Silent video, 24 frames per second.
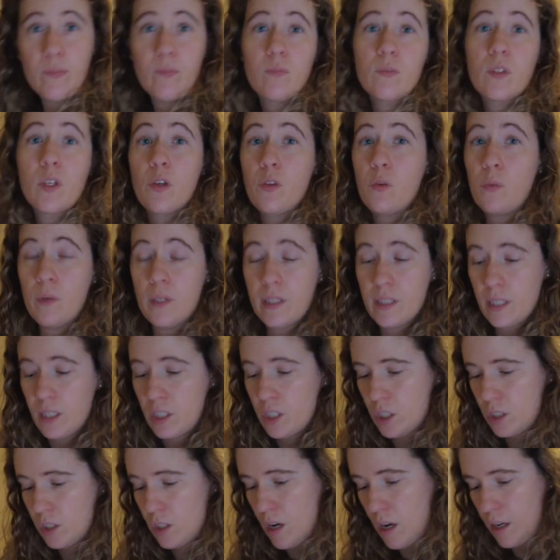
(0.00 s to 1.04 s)
They're the ones I
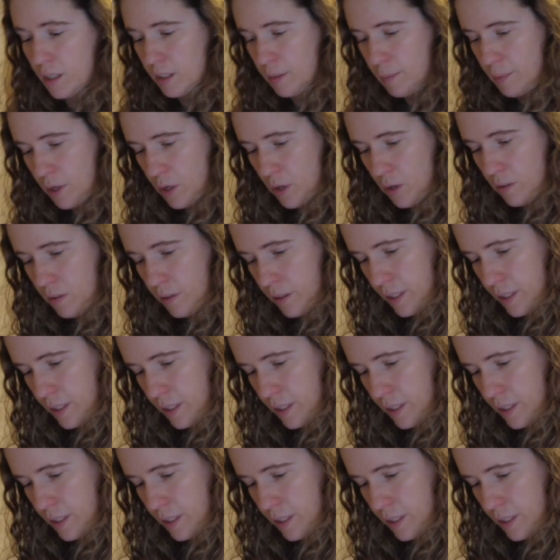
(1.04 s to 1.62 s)
just talked about,